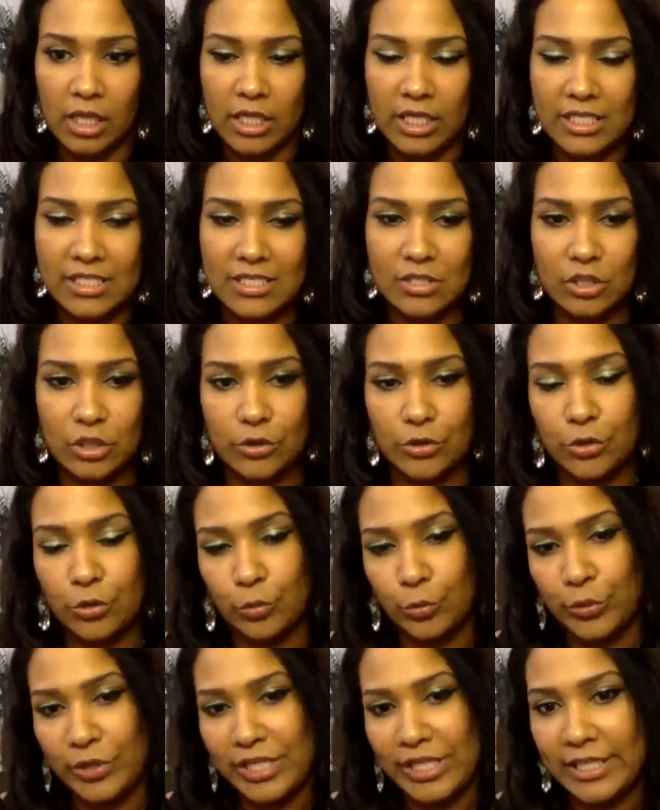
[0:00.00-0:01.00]
his little
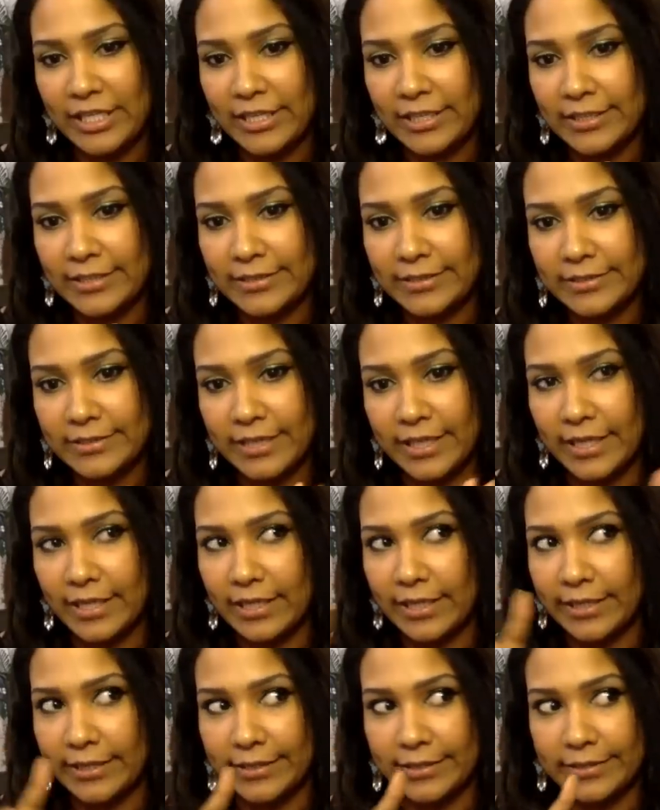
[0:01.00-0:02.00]
three, they
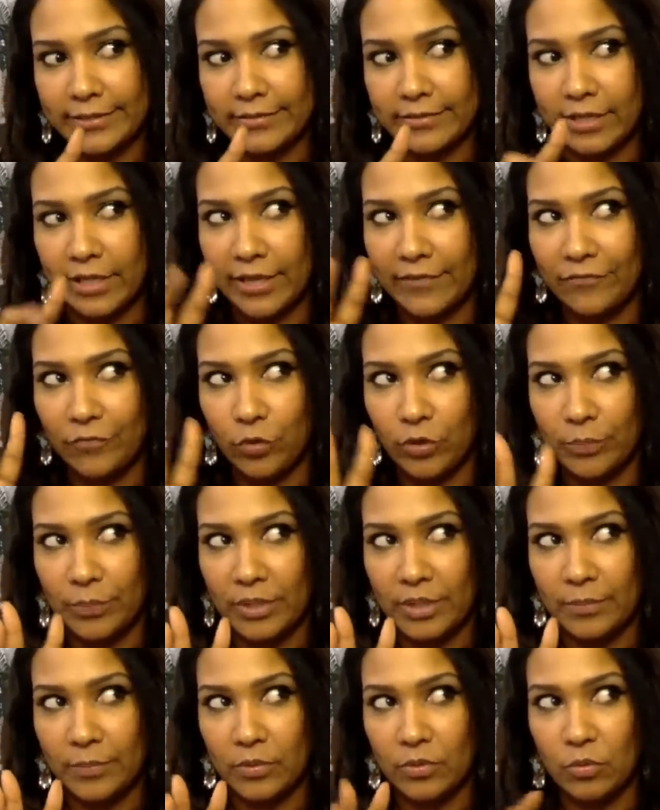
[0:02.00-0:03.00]
had like a, they had four
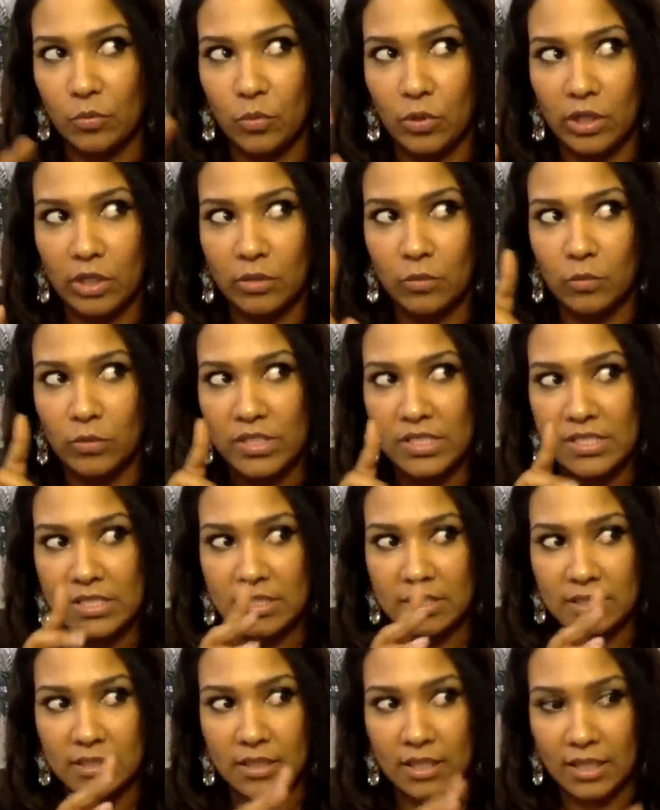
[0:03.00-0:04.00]
people. One was
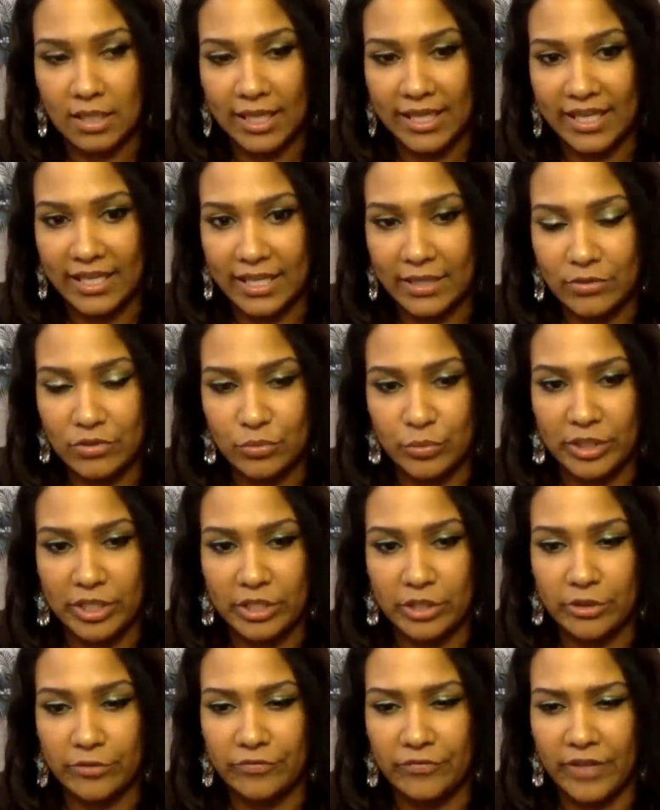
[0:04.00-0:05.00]
the, the lady that was
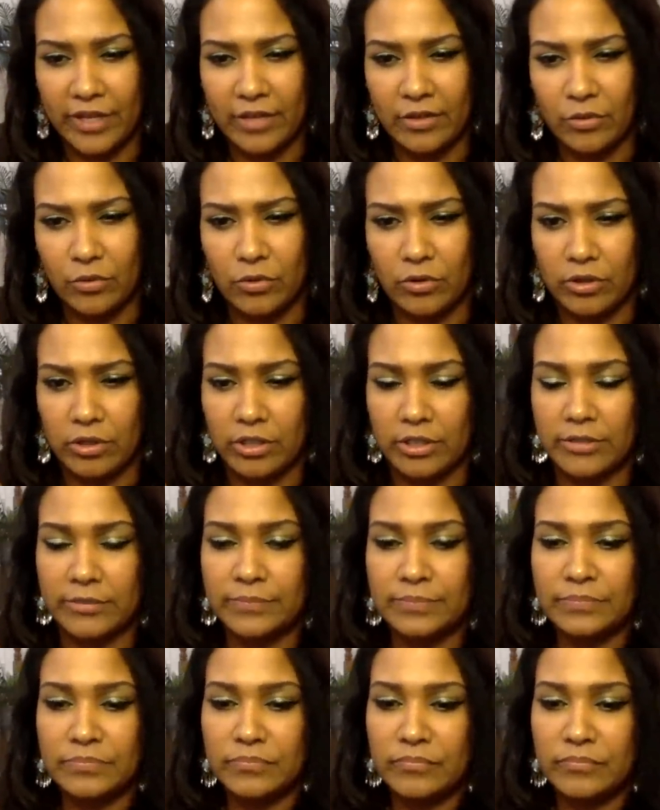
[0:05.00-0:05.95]
reading your fake aura.